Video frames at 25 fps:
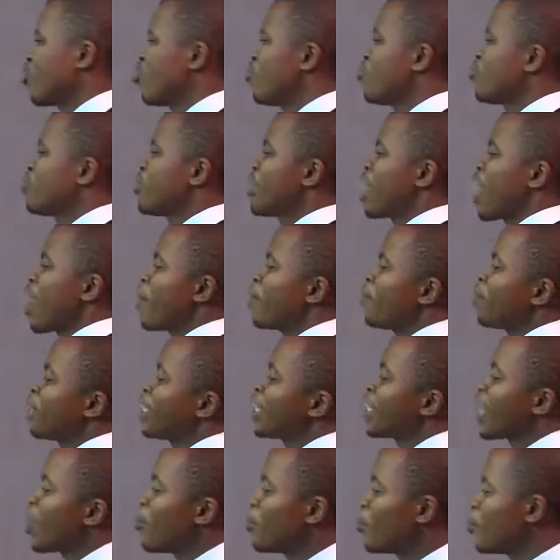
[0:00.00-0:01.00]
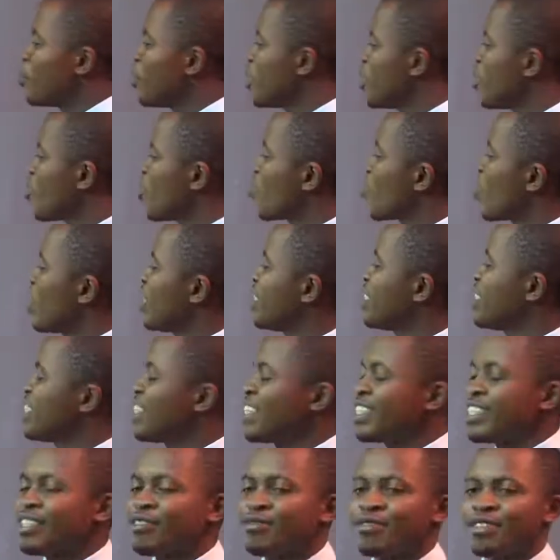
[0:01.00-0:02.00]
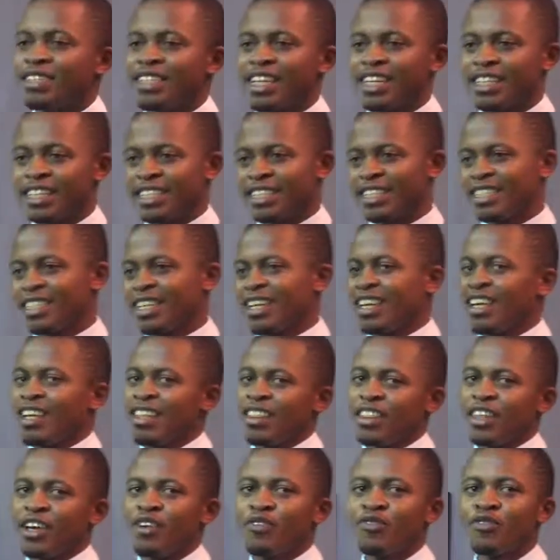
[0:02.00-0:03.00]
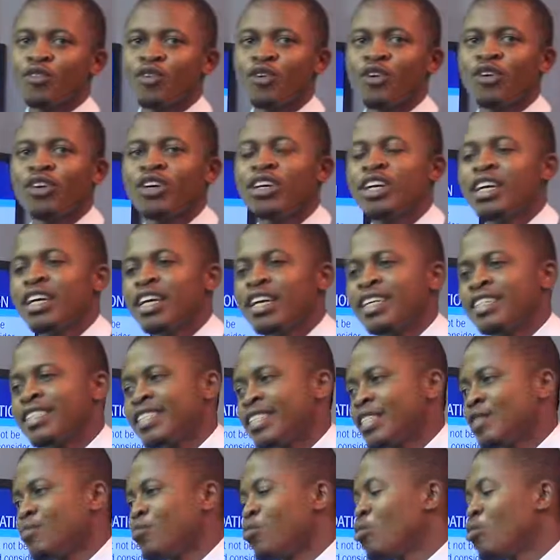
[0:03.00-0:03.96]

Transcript: not be applicable in qualitative studies. Therefore, it is